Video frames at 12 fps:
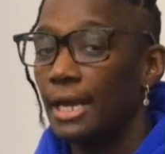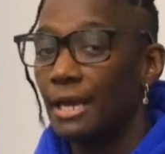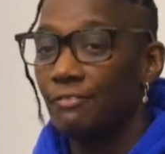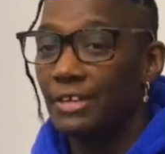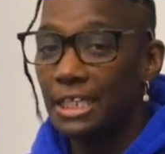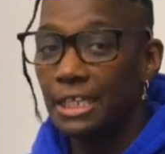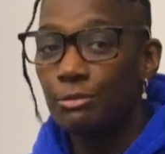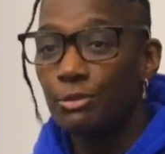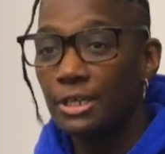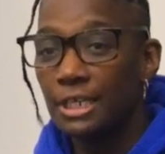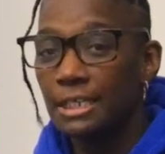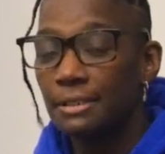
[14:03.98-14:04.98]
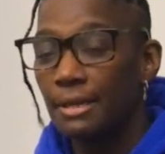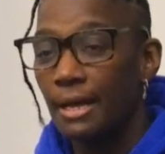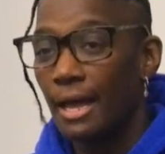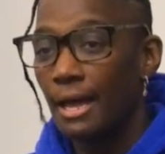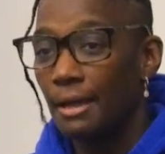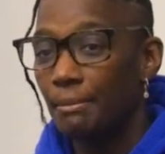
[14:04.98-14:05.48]
If anyone
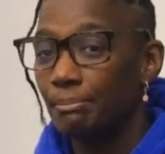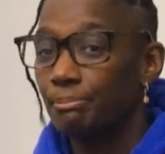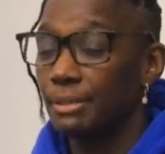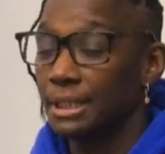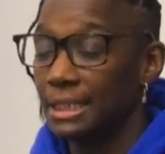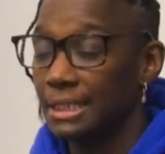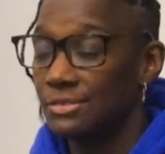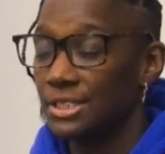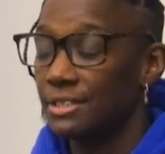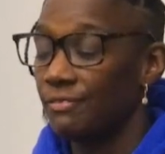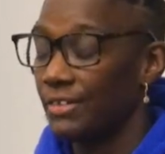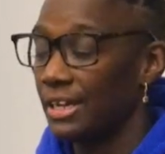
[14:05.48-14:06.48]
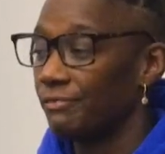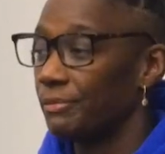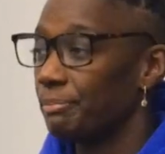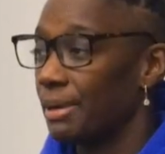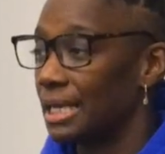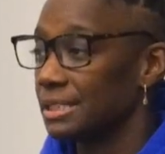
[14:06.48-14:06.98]
believes in the faith
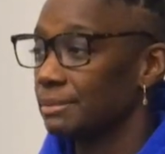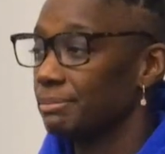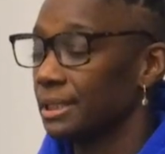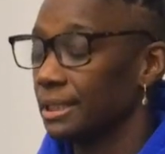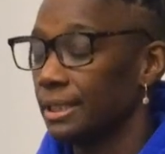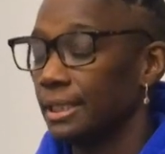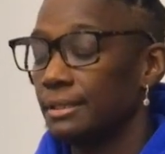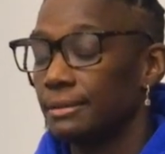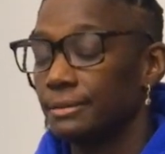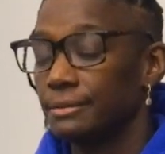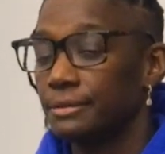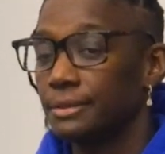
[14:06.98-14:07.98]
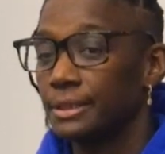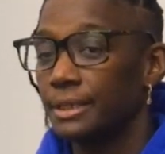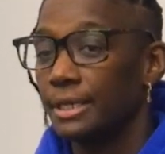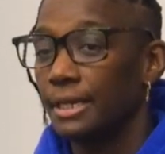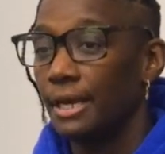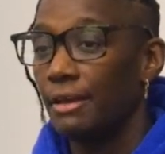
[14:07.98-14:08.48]
and possibility,
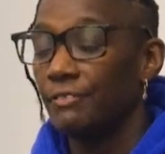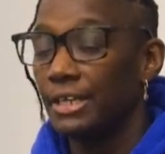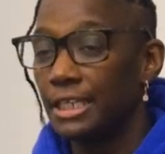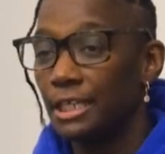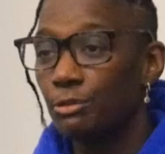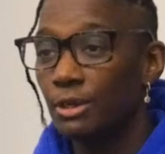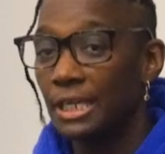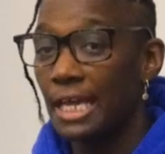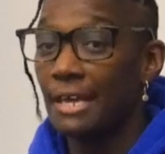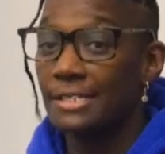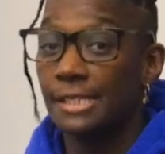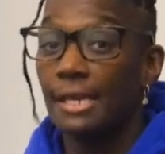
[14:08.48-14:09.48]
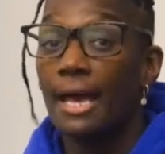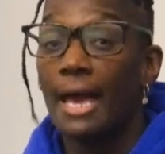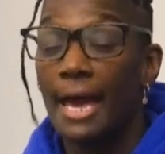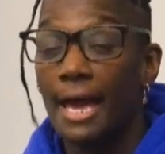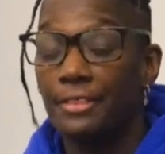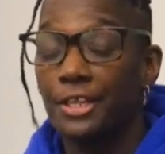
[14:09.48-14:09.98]
if anyone has
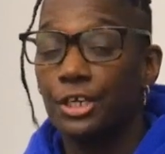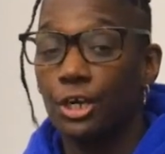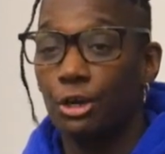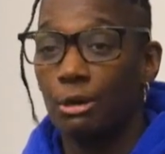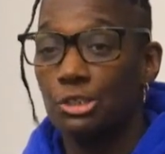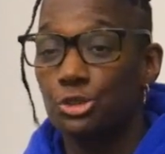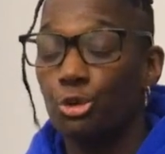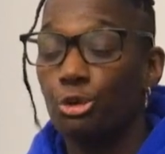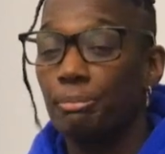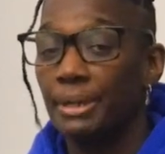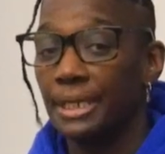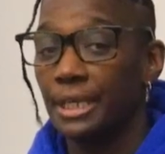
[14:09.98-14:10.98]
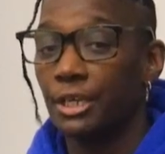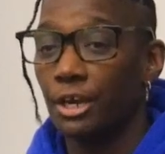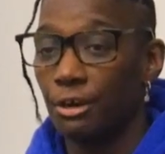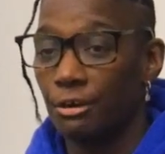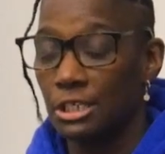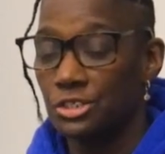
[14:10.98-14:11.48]
had the courage or been
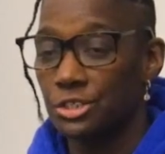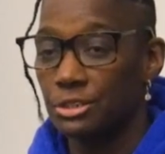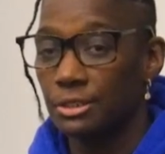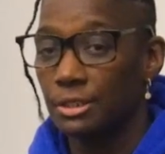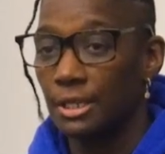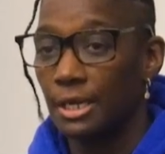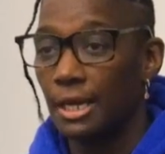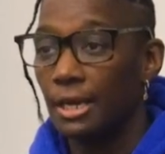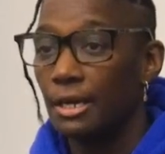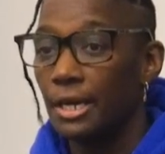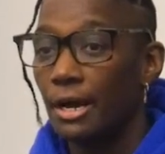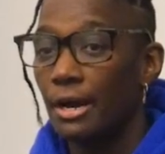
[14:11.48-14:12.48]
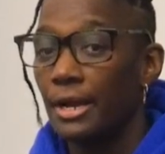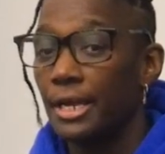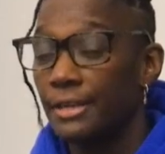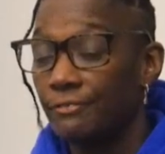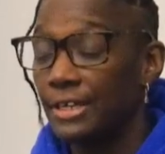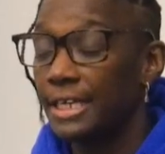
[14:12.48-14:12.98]
encouraged,
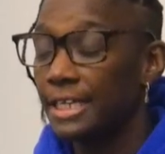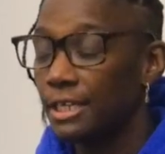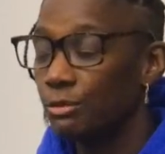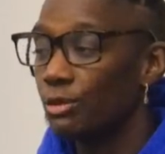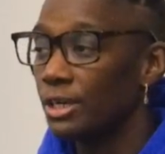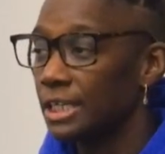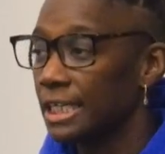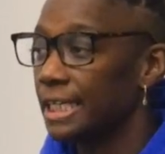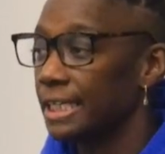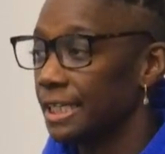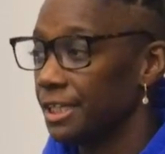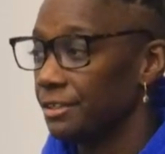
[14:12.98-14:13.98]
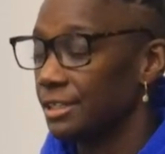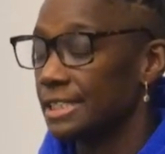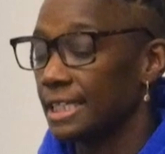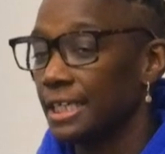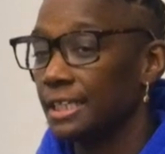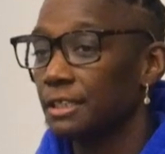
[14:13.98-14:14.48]
if anyone in here is
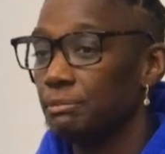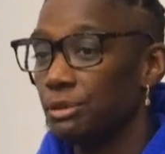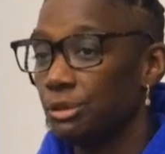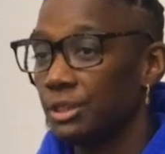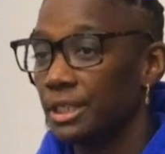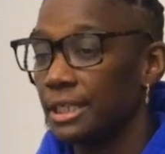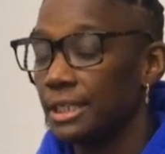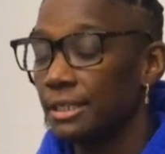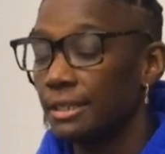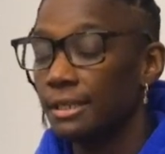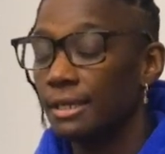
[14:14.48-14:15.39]
in community